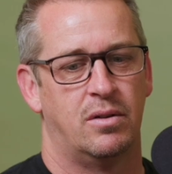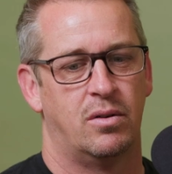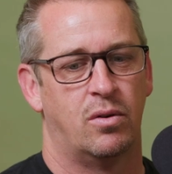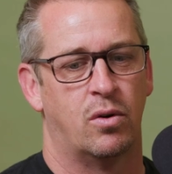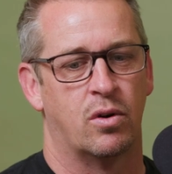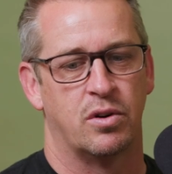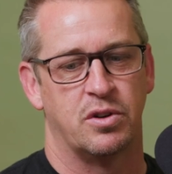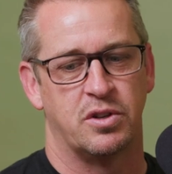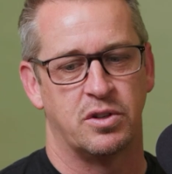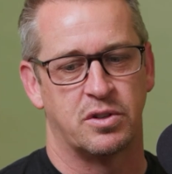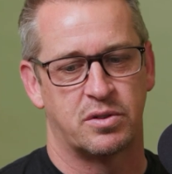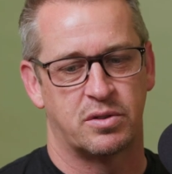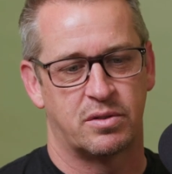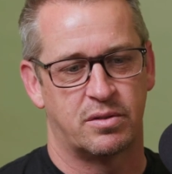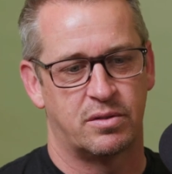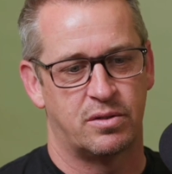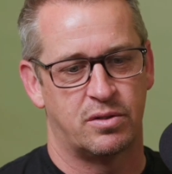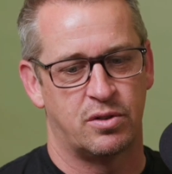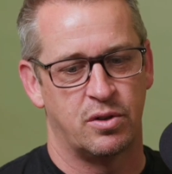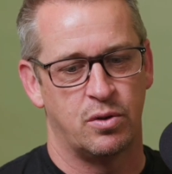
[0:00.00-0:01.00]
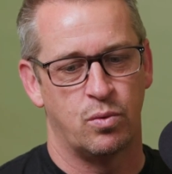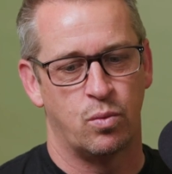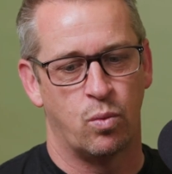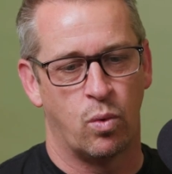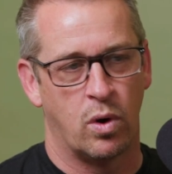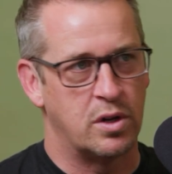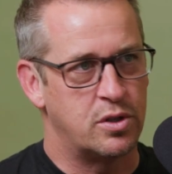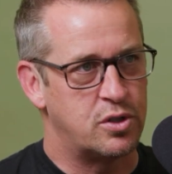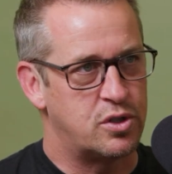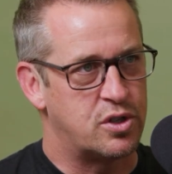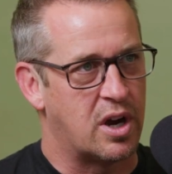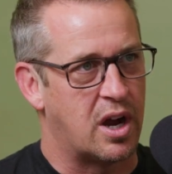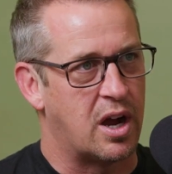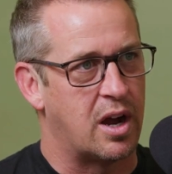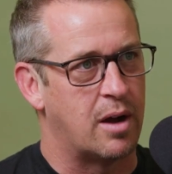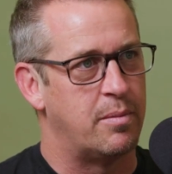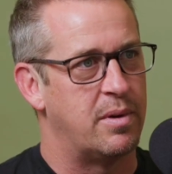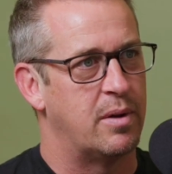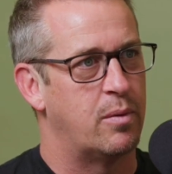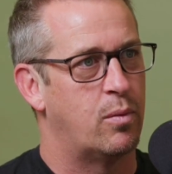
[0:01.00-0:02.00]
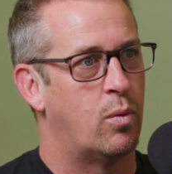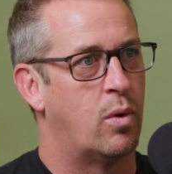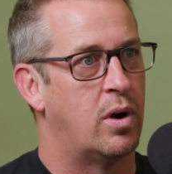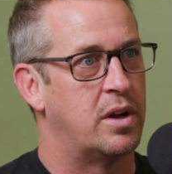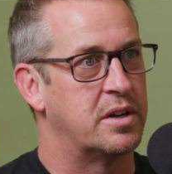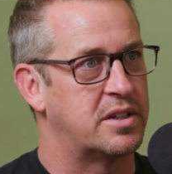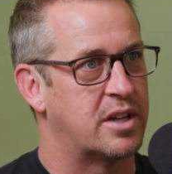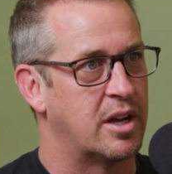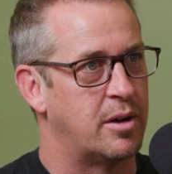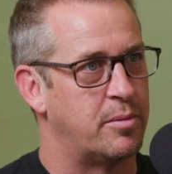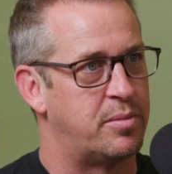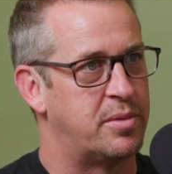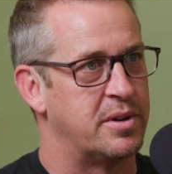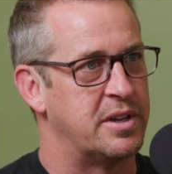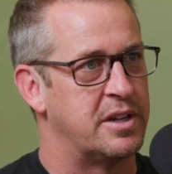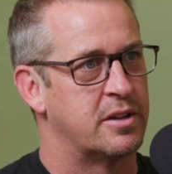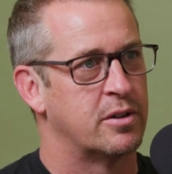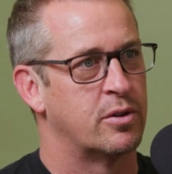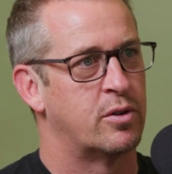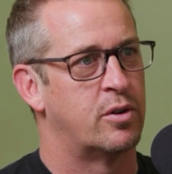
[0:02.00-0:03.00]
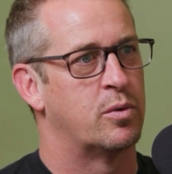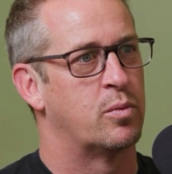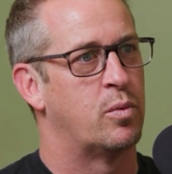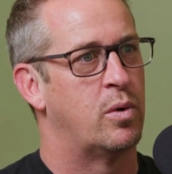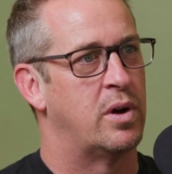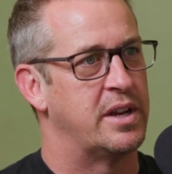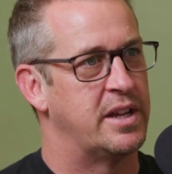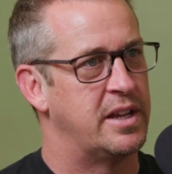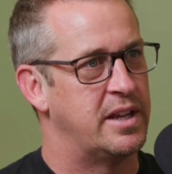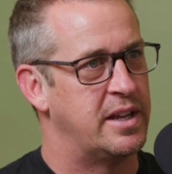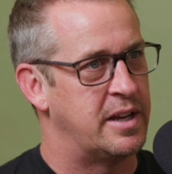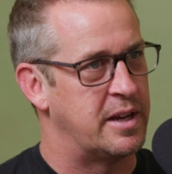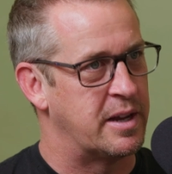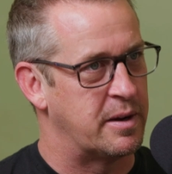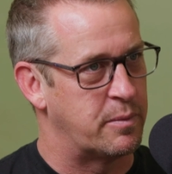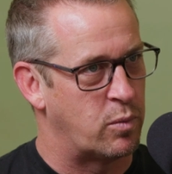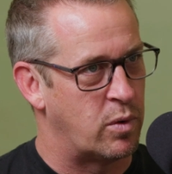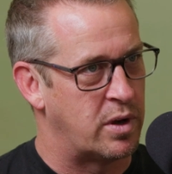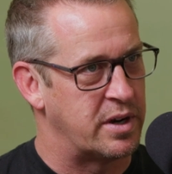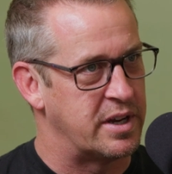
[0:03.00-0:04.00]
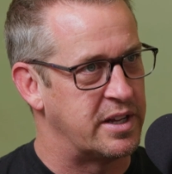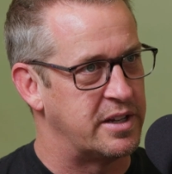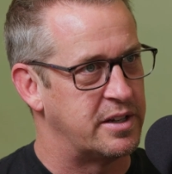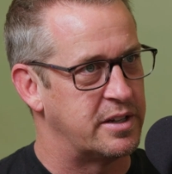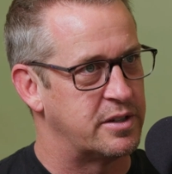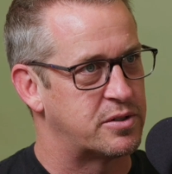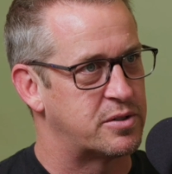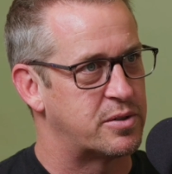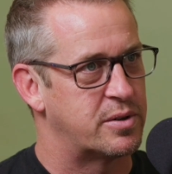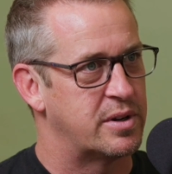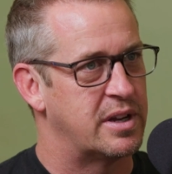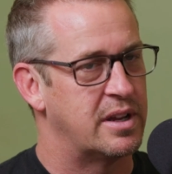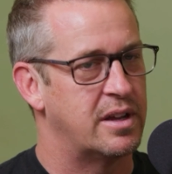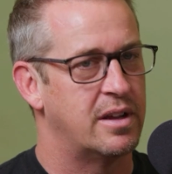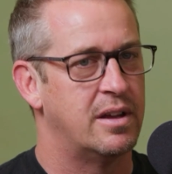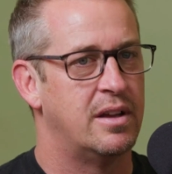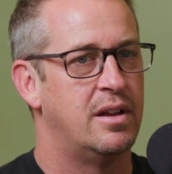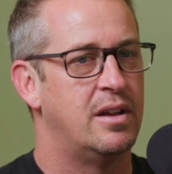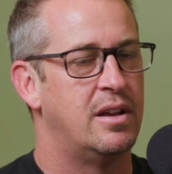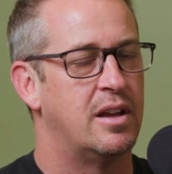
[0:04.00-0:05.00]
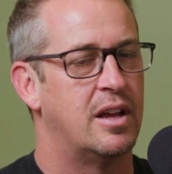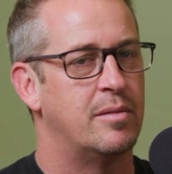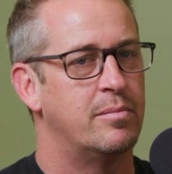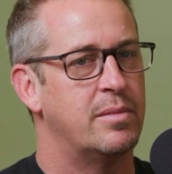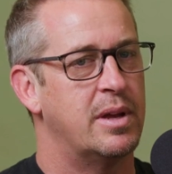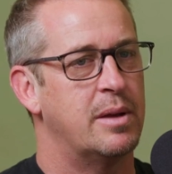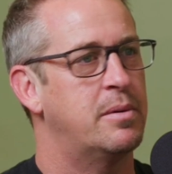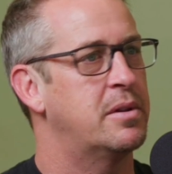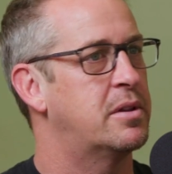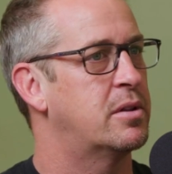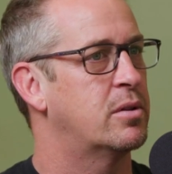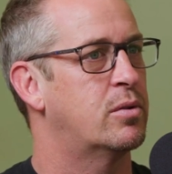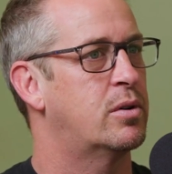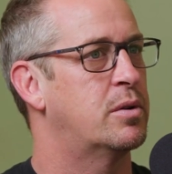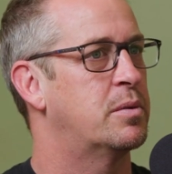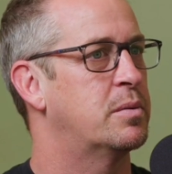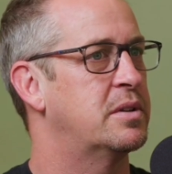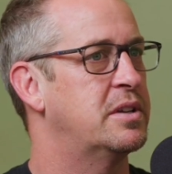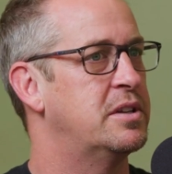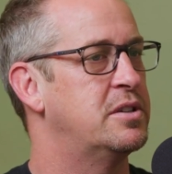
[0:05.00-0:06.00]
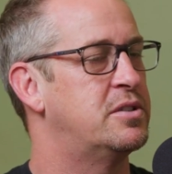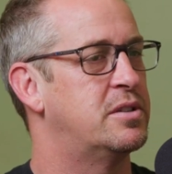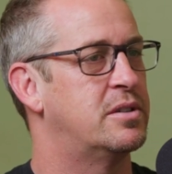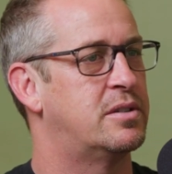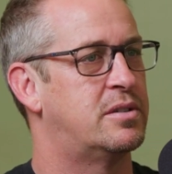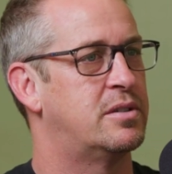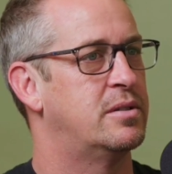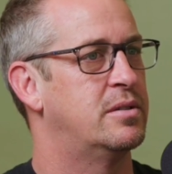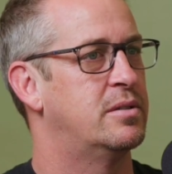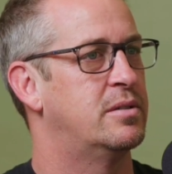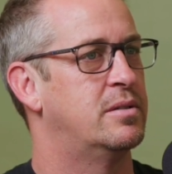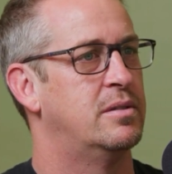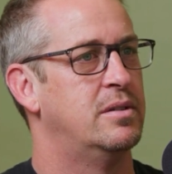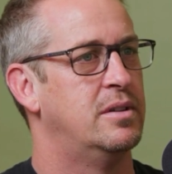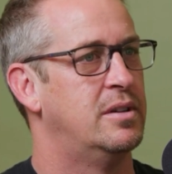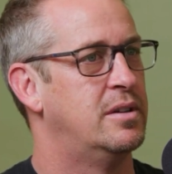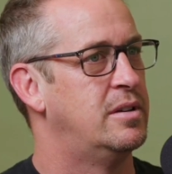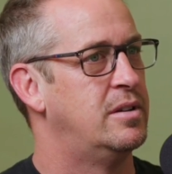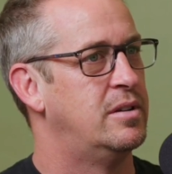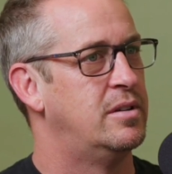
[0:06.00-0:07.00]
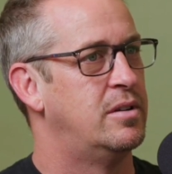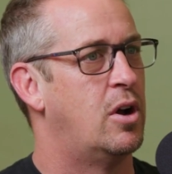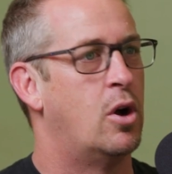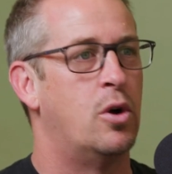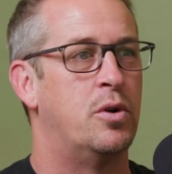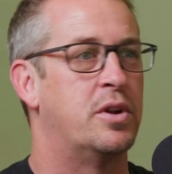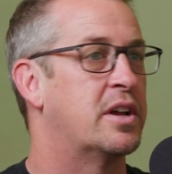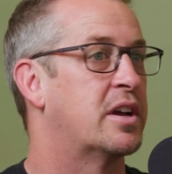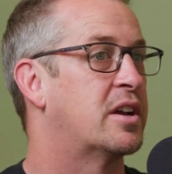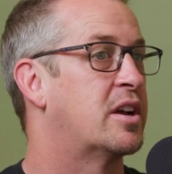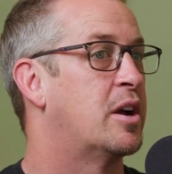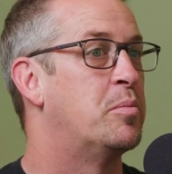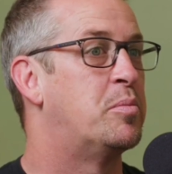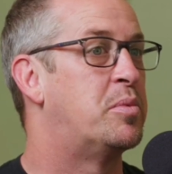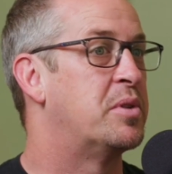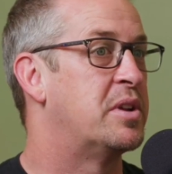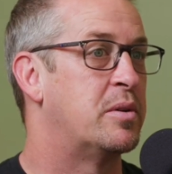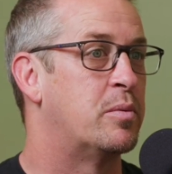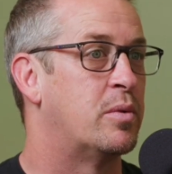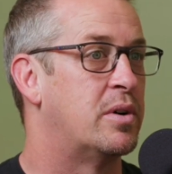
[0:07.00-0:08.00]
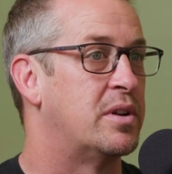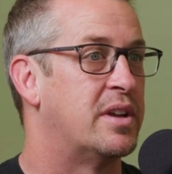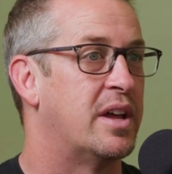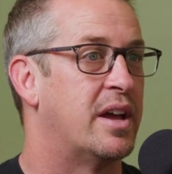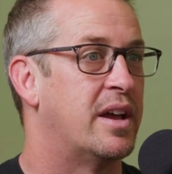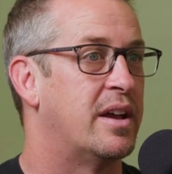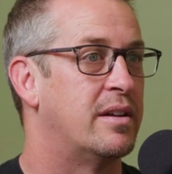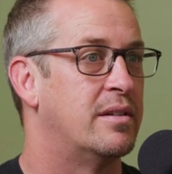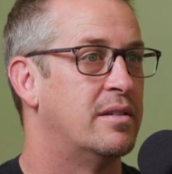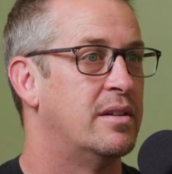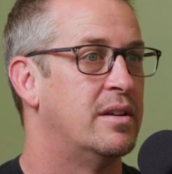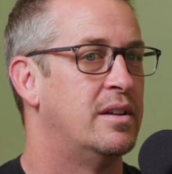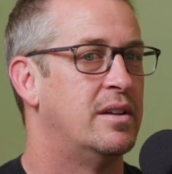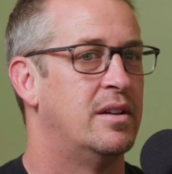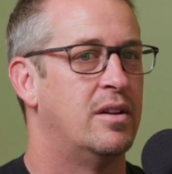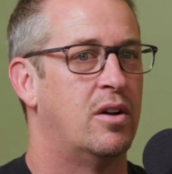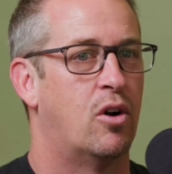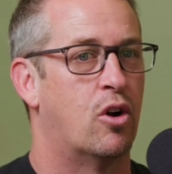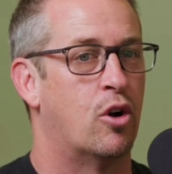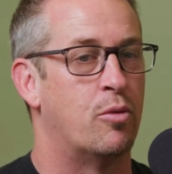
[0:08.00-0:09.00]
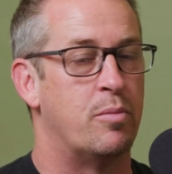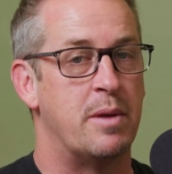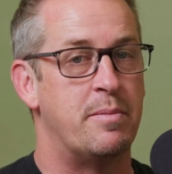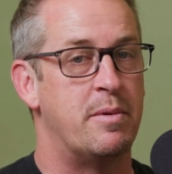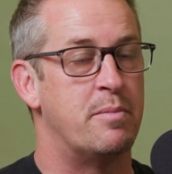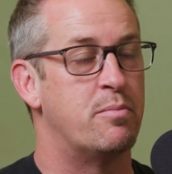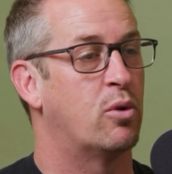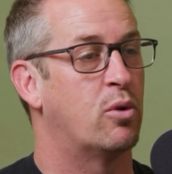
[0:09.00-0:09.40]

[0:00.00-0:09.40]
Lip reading: or just do one job at one company to learn one industry. And maybe the Lord will lead you to owning a company one day, or maybe